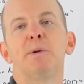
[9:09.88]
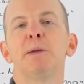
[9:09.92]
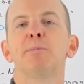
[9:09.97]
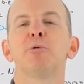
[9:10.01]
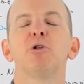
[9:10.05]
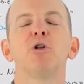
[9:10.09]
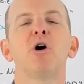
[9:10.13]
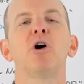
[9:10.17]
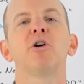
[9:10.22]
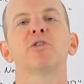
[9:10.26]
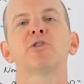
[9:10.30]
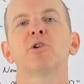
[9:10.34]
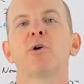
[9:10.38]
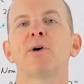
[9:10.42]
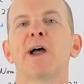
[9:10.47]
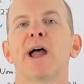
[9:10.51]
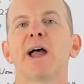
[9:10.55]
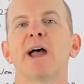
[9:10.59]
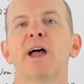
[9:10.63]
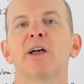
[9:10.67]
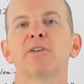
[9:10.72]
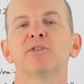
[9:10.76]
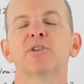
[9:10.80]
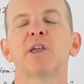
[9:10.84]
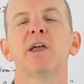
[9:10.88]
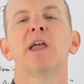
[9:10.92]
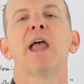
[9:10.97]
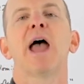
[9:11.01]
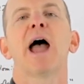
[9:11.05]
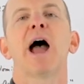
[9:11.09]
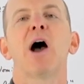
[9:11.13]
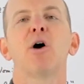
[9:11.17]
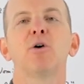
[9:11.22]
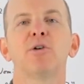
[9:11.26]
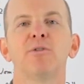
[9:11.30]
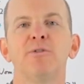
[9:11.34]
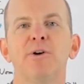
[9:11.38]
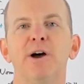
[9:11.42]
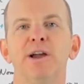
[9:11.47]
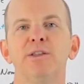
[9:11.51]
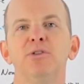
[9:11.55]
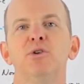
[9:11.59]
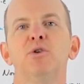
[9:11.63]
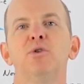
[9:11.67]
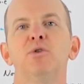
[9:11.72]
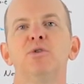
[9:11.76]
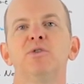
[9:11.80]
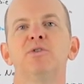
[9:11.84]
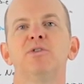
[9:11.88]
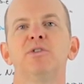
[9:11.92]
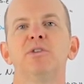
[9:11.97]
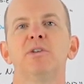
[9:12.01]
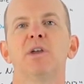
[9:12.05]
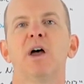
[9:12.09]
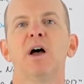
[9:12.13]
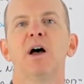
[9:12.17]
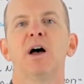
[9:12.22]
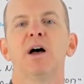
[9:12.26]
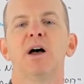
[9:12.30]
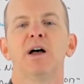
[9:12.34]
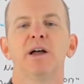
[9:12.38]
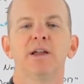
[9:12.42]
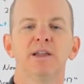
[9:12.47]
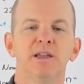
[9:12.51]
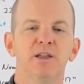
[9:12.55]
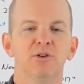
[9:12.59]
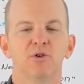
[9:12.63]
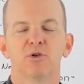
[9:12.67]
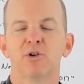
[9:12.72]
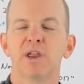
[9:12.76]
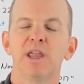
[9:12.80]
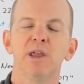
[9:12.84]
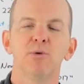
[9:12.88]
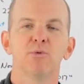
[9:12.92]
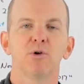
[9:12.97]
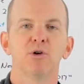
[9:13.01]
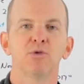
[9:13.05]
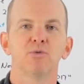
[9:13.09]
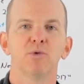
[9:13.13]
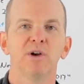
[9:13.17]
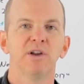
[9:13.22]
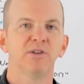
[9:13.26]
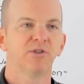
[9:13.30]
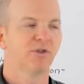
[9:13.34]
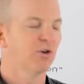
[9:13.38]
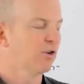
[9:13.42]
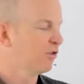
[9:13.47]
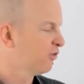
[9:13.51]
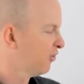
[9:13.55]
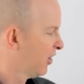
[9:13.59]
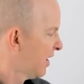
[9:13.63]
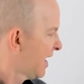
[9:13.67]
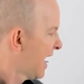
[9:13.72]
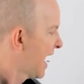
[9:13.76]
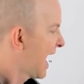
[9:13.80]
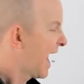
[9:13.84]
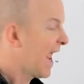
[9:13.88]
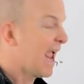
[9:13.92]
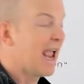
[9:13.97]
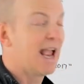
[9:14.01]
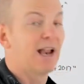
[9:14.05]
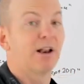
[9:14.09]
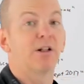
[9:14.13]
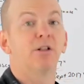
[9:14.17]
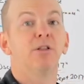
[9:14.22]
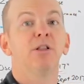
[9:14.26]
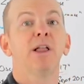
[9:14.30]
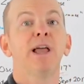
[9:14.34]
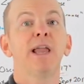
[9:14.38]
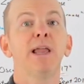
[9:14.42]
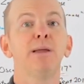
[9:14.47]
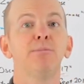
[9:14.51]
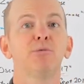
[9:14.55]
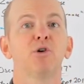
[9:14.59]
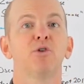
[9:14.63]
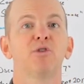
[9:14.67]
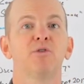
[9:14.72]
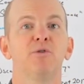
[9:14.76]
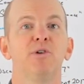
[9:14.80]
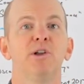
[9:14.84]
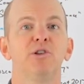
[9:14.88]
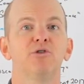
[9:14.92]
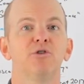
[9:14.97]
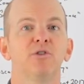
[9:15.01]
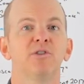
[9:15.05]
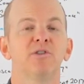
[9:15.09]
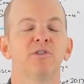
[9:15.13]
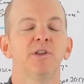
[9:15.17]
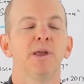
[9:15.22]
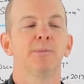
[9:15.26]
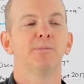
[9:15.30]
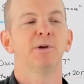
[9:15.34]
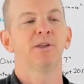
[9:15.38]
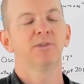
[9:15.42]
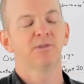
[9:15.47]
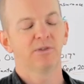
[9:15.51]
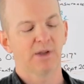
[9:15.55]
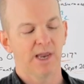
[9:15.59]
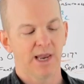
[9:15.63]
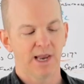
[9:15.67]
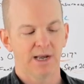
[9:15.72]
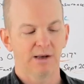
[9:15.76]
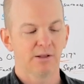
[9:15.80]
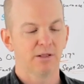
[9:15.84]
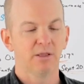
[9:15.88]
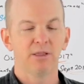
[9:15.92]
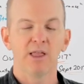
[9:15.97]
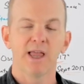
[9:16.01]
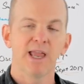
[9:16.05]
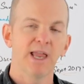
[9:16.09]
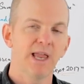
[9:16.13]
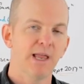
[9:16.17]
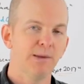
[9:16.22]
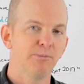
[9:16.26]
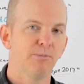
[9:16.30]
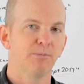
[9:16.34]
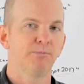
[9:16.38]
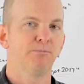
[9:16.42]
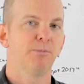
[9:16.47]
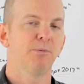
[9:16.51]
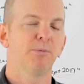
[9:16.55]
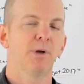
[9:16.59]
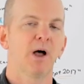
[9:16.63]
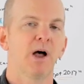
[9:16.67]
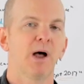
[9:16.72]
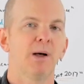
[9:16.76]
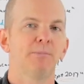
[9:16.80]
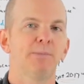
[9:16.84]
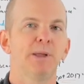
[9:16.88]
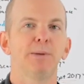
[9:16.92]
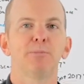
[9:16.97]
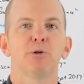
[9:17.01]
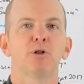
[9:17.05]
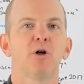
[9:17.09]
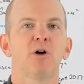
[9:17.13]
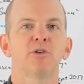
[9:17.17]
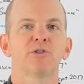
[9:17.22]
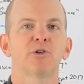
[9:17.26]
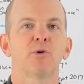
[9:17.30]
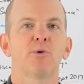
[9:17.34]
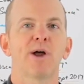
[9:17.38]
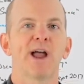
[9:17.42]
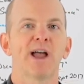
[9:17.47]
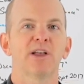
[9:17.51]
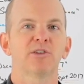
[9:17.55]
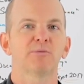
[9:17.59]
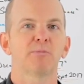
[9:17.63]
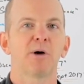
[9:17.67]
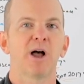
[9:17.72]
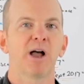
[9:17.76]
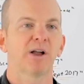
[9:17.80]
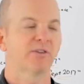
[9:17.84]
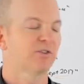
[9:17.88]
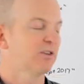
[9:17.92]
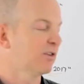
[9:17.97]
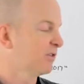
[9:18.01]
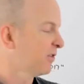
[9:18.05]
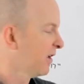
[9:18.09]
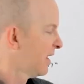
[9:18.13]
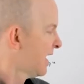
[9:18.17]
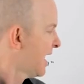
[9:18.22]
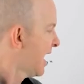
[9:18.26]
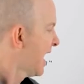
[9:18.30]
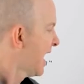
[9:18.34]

people also ask, how to find those uh, in your keyword research, and claim those featured snippets and claim uh, people also ask boxes.